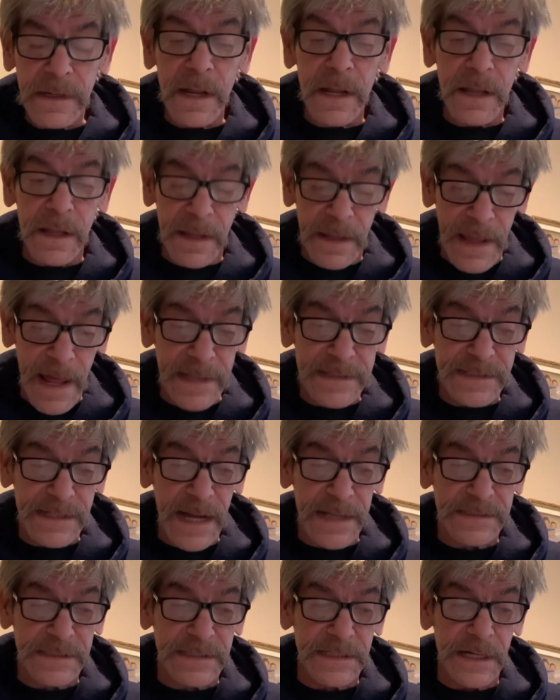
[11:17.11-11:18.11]

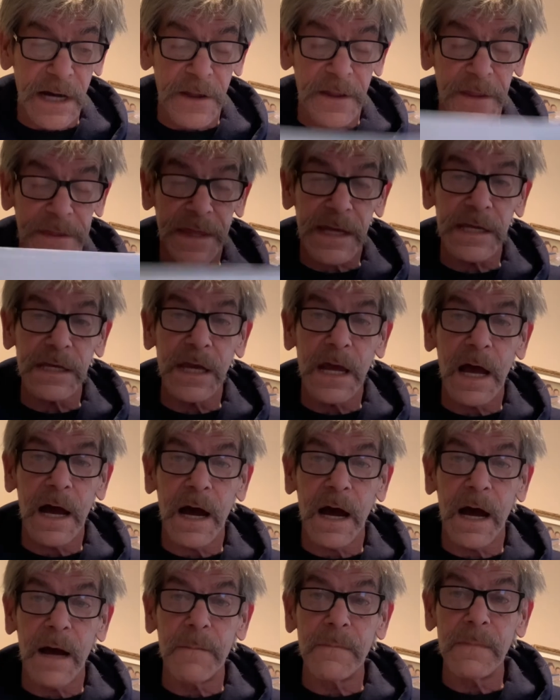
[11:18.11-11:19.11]
that's another thing.
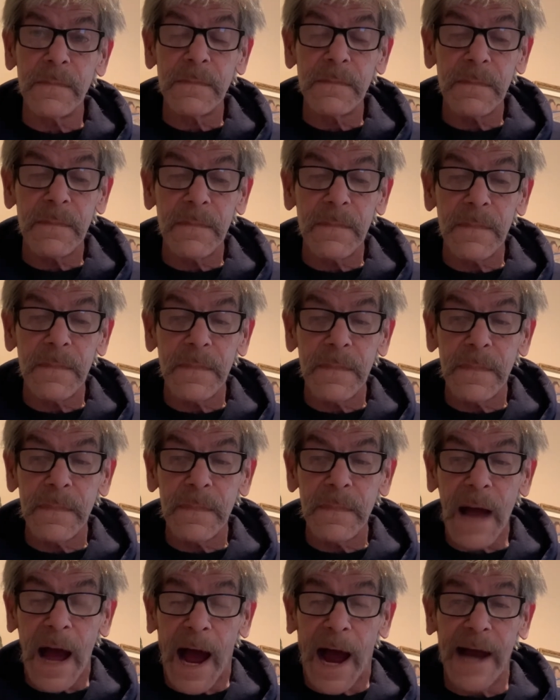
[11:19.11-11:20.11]

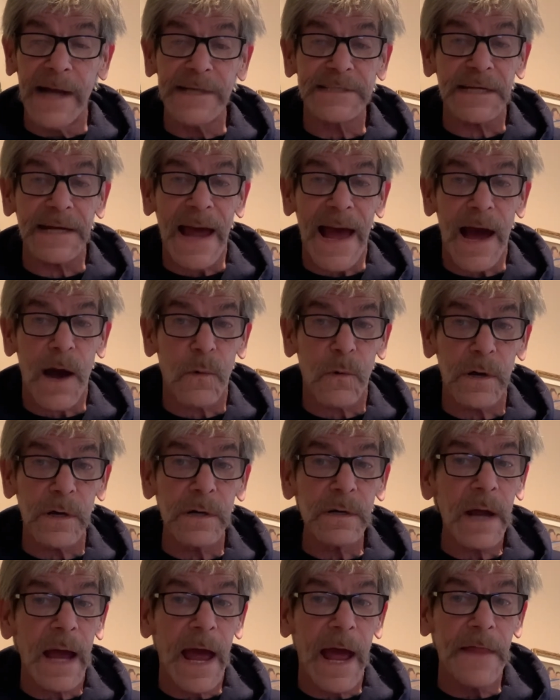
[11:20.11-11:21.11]

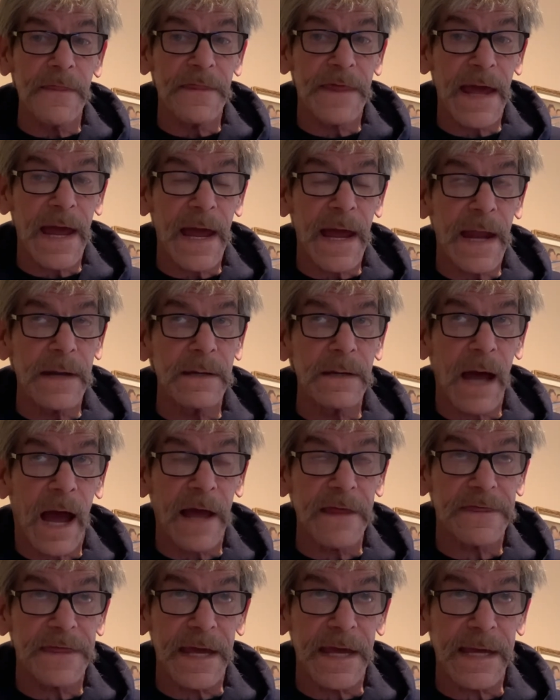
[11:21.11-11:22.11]
Eisenhower and then
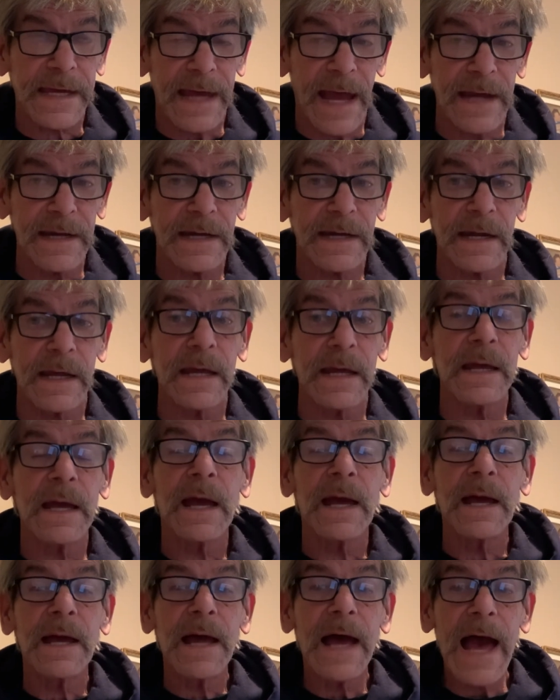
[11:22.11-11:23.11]
I think Kennedy
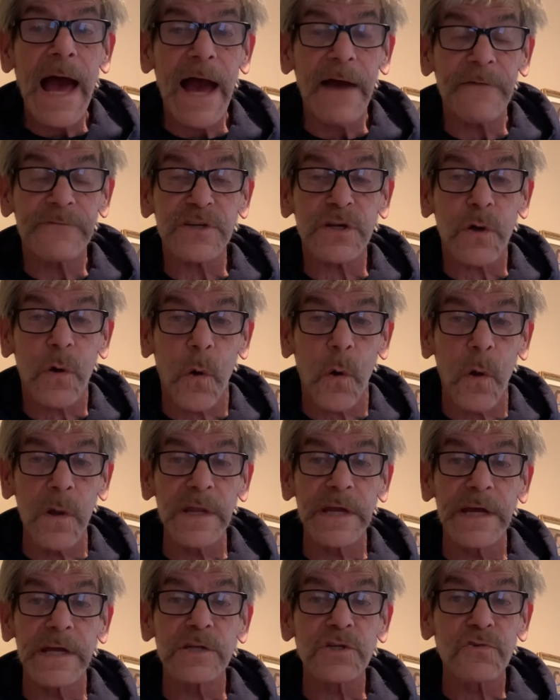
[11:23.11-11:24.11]
have to
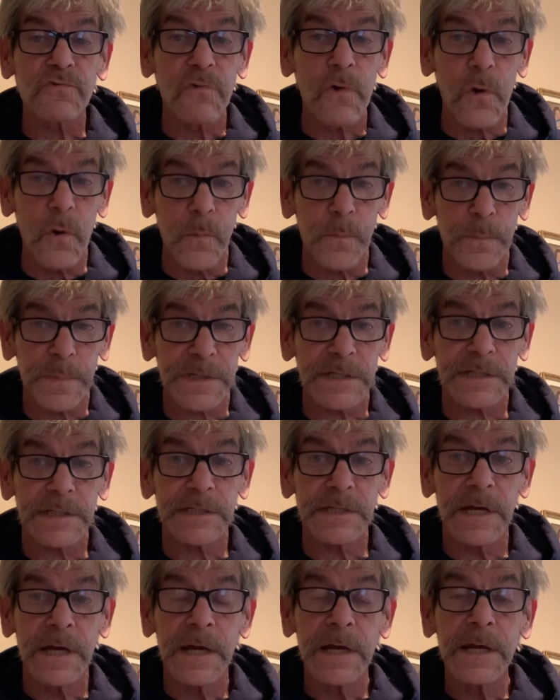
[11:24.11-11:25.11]
call in
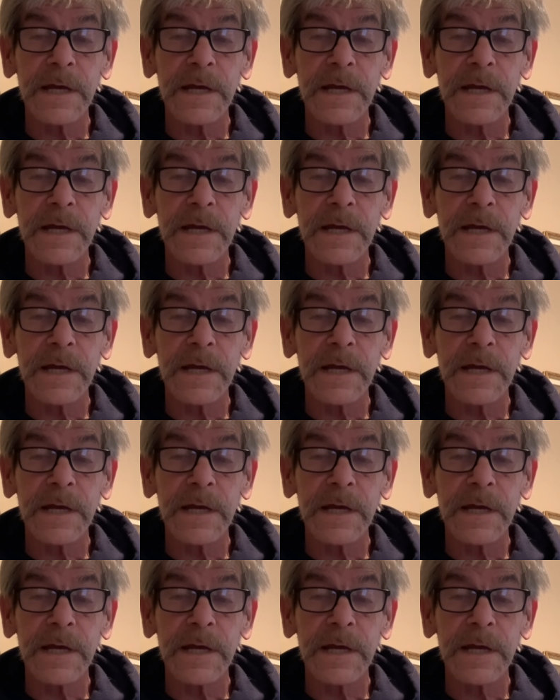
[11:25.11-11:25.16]
troops